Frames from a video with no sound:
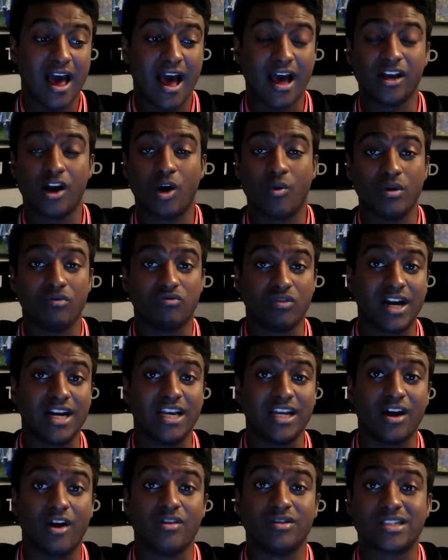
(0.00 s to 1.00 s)
and are we
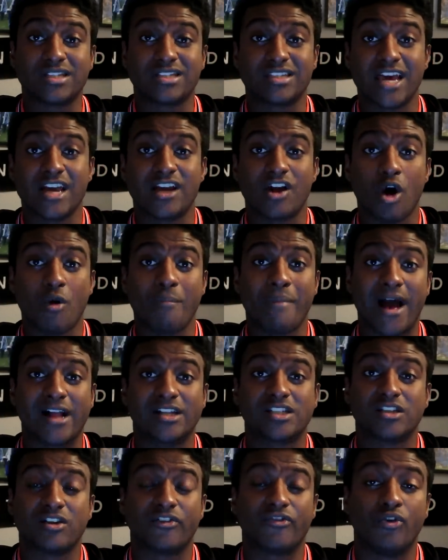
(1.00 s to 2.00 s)
really going to say go
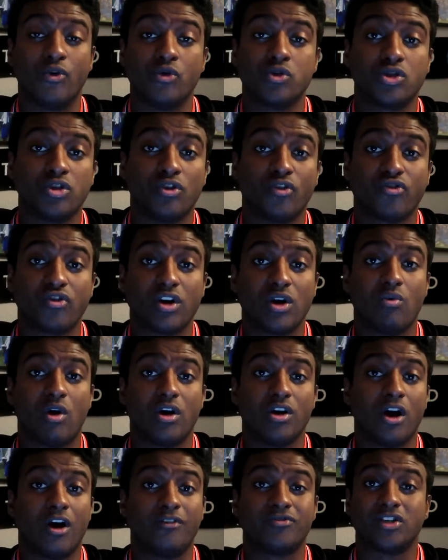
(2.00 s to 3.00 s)
back to the
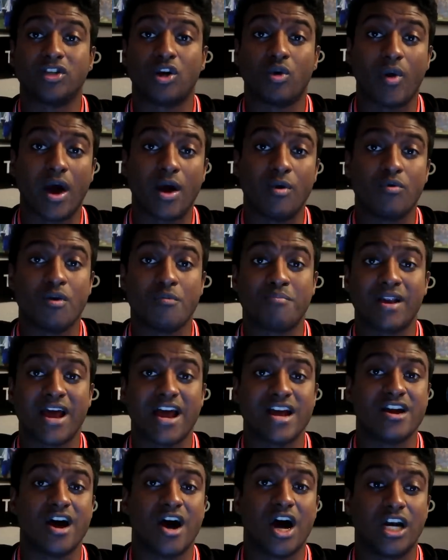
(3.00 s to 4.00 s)
4-2-3-1 after the way we were
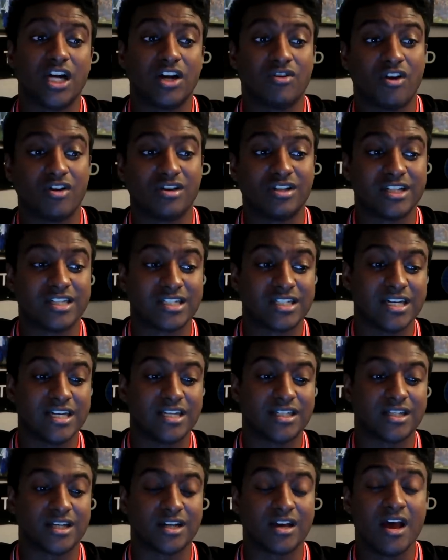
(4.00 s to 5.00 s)
playing earlier on in the
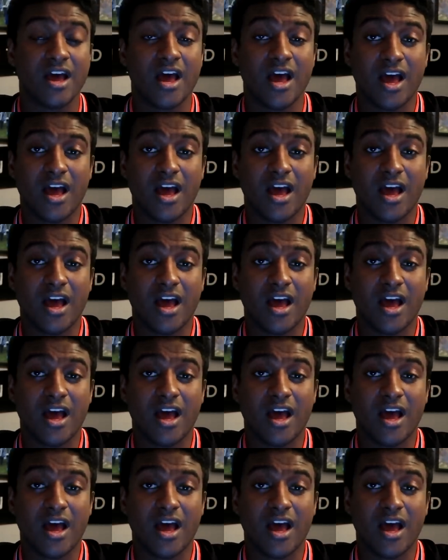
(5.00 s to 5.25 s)
season?